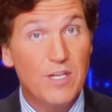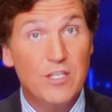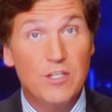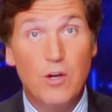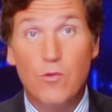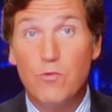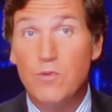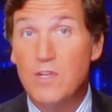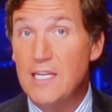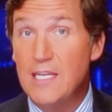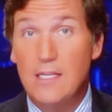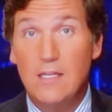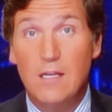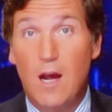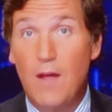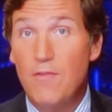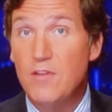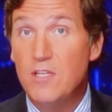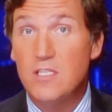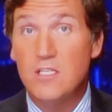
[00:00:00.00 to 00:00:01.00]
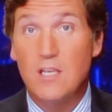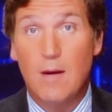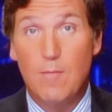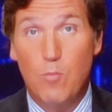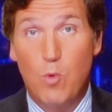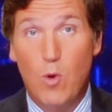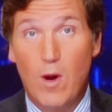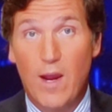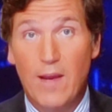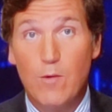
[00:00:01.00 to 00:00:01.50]
We don't eat on the
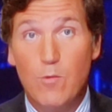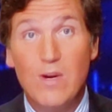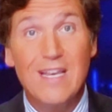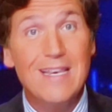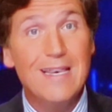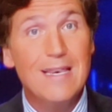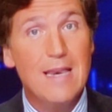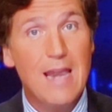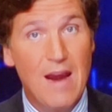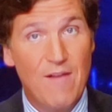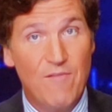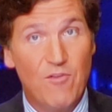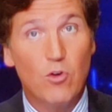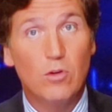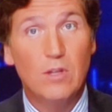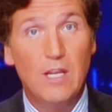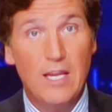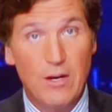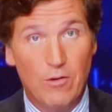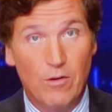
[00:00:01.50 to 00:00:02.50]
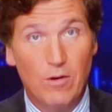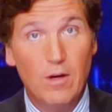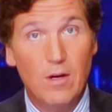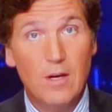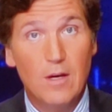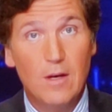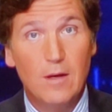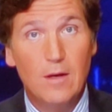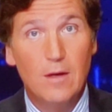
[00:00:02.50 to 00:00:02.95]
subway. We never litter.